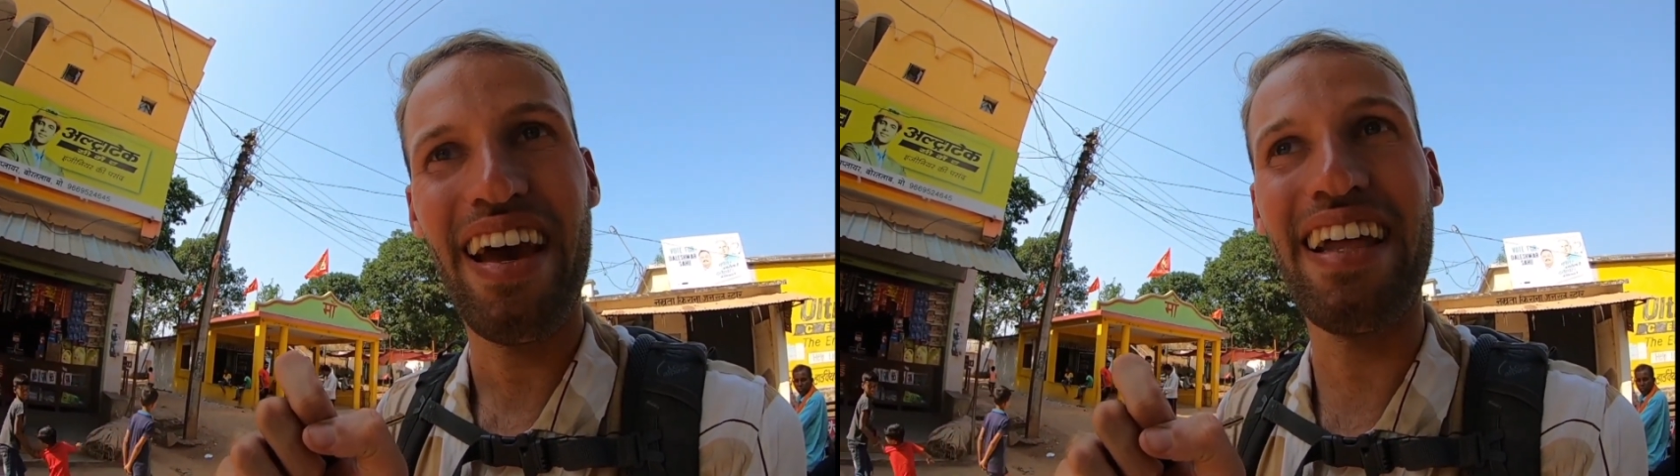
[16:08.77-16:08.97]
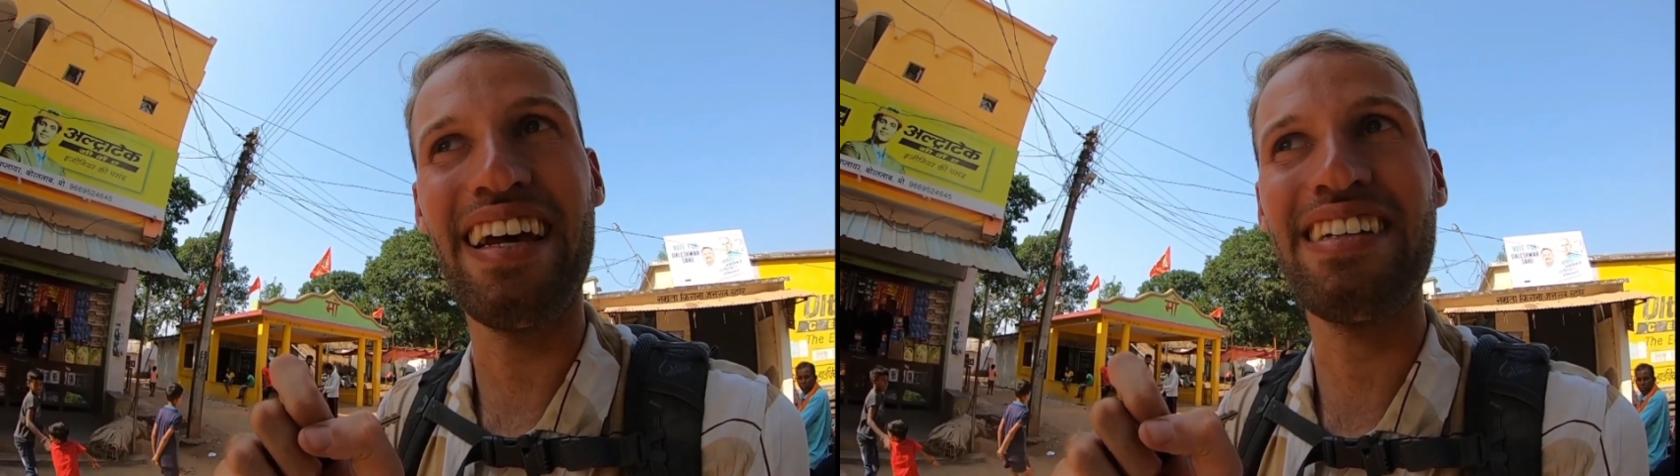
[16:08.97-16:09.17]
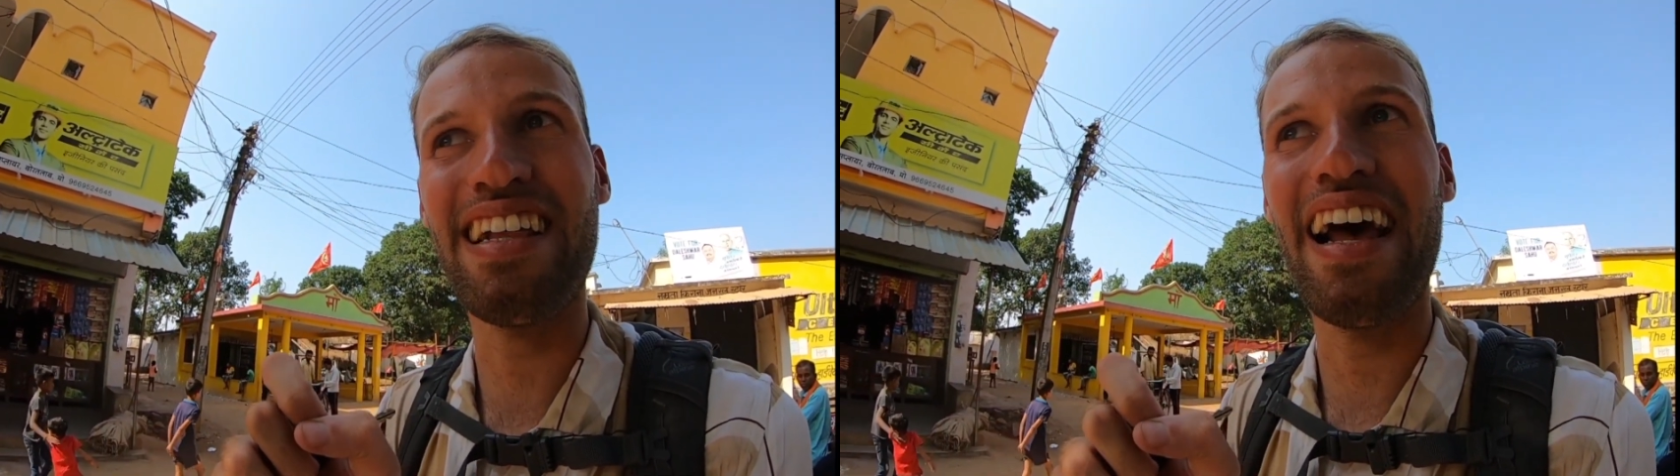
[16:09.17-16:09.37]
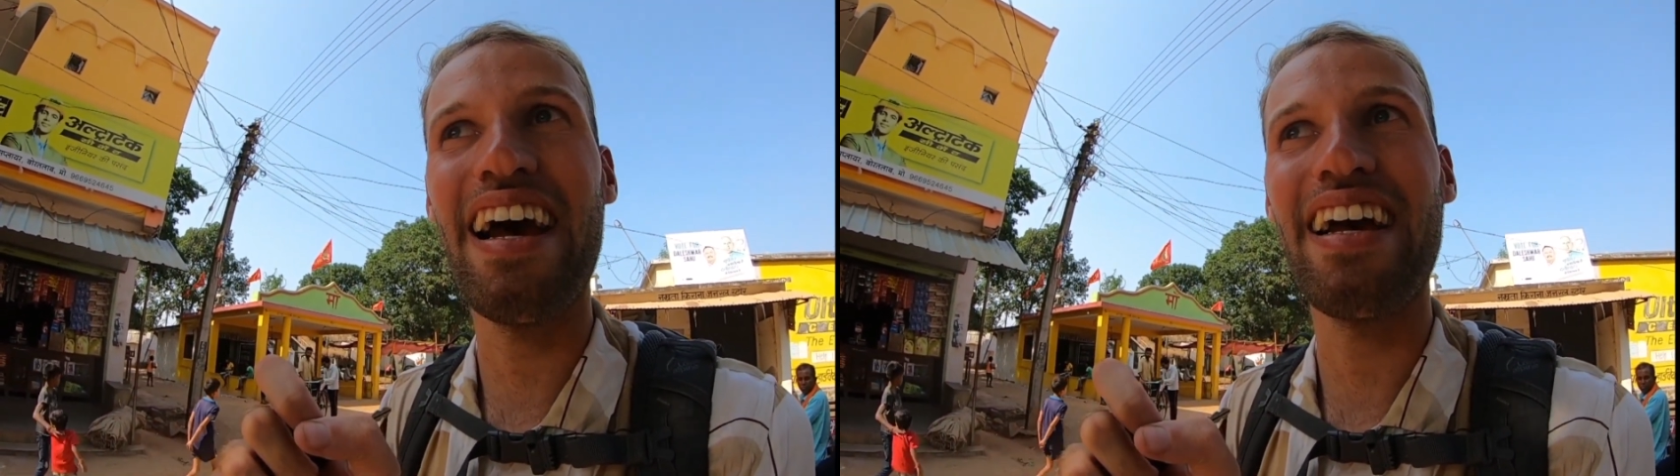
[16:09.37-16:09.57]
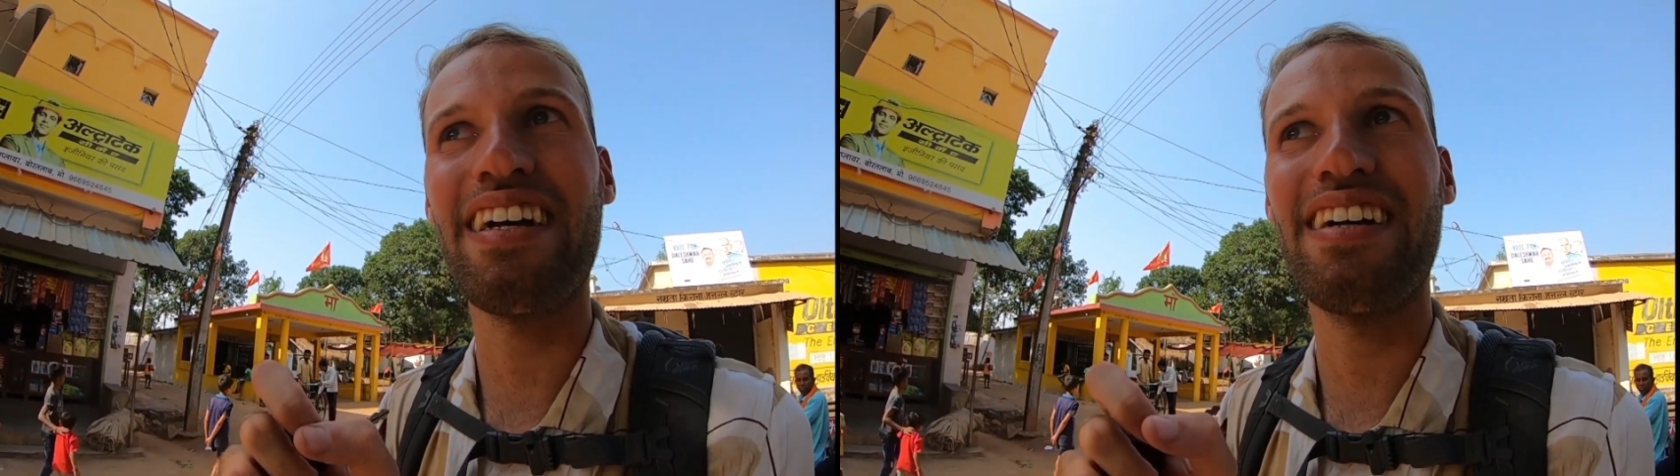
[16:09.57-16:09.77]
And that's
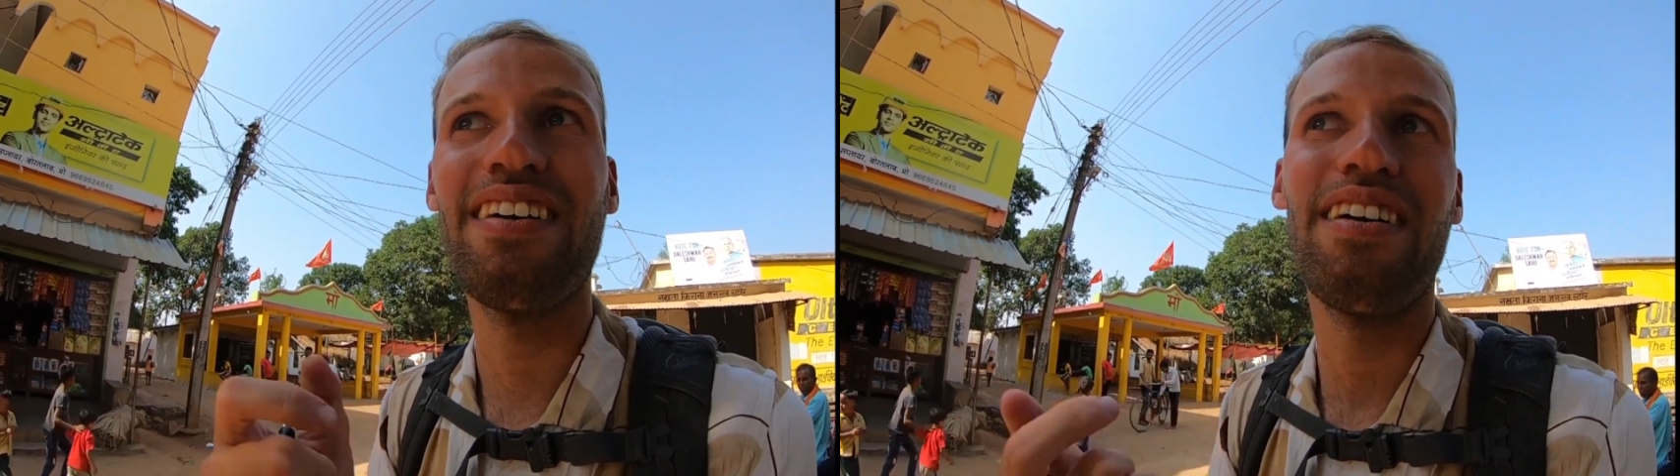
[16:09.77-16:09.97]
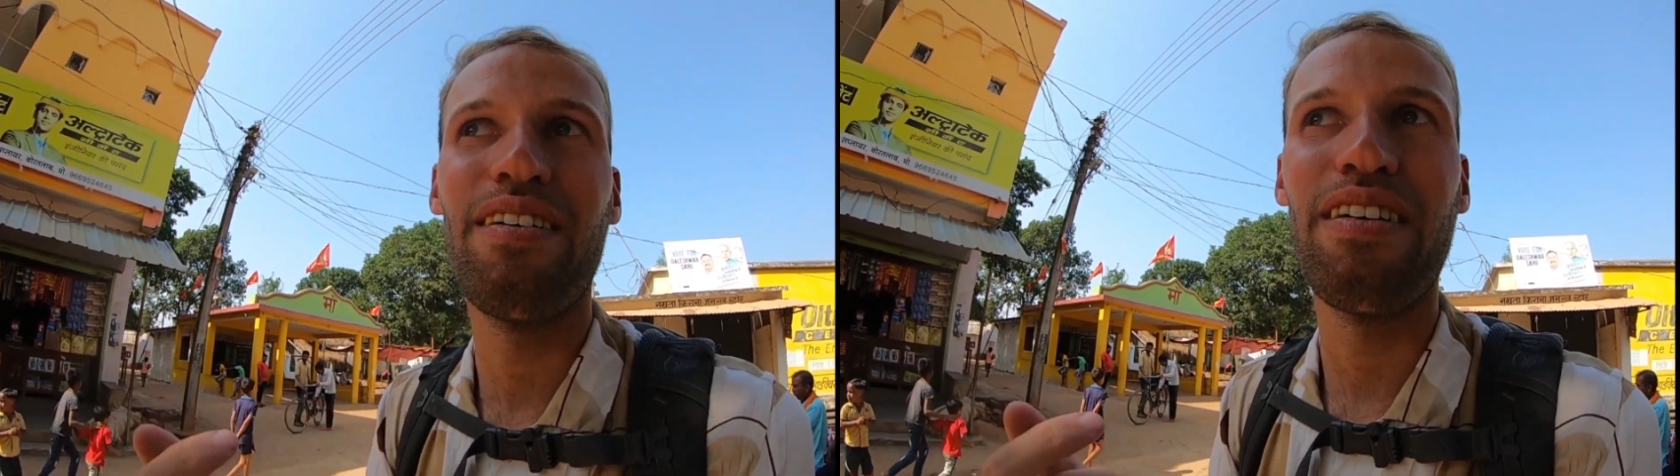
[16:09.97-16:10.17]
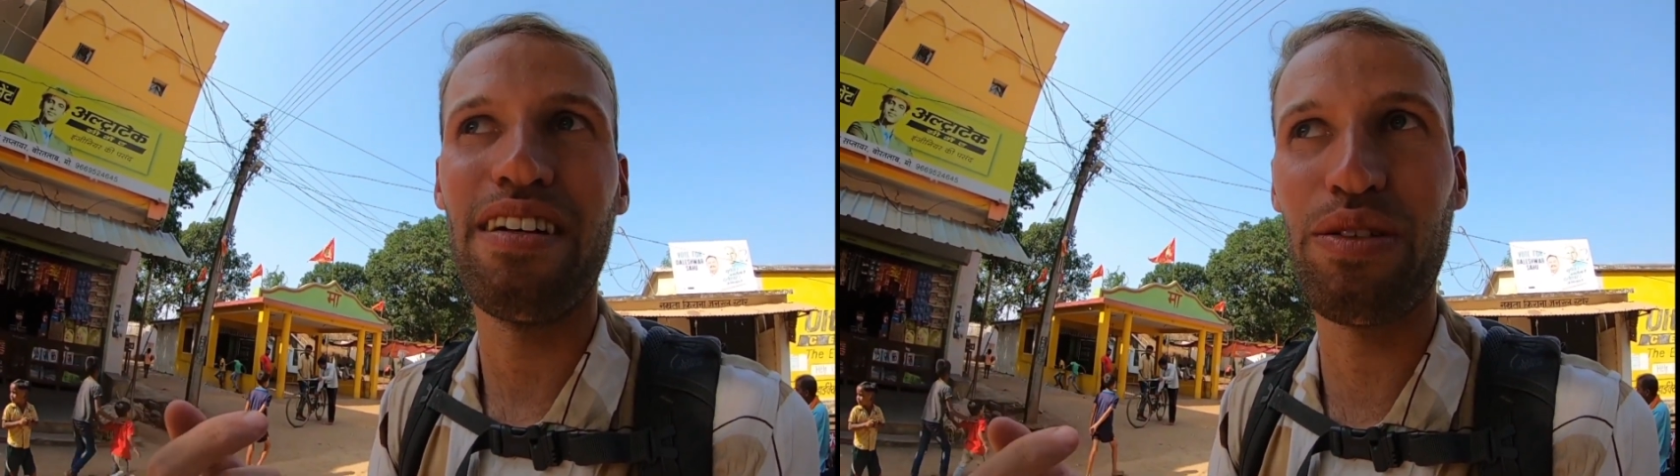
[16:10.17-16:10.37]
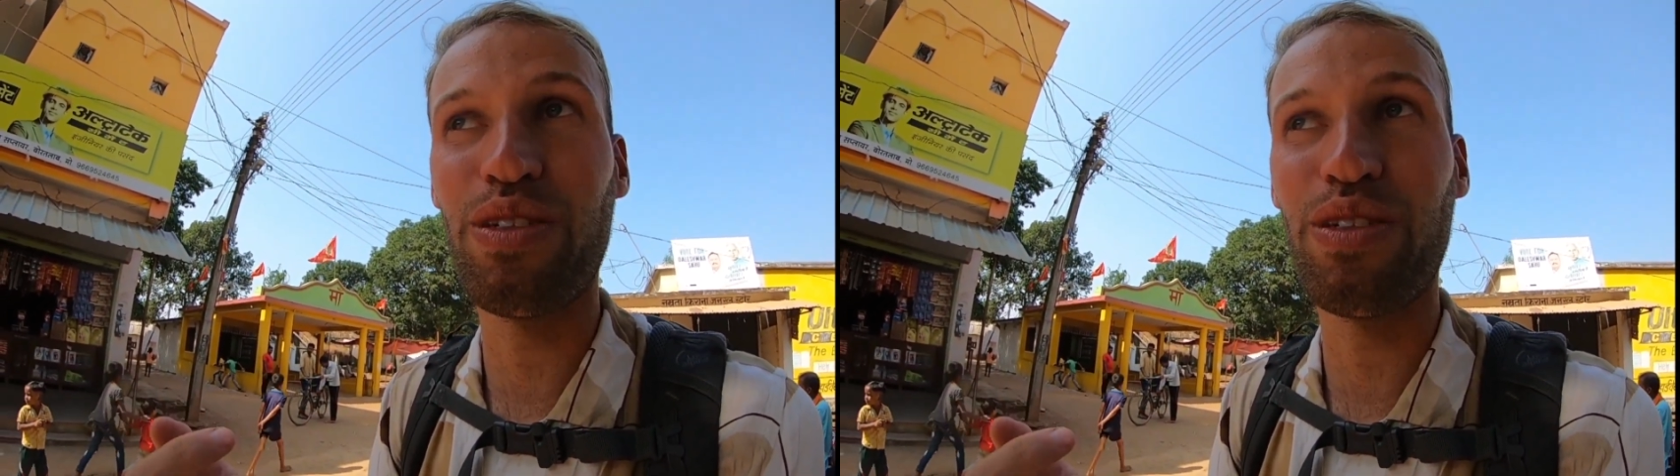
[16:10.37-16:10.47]
like, it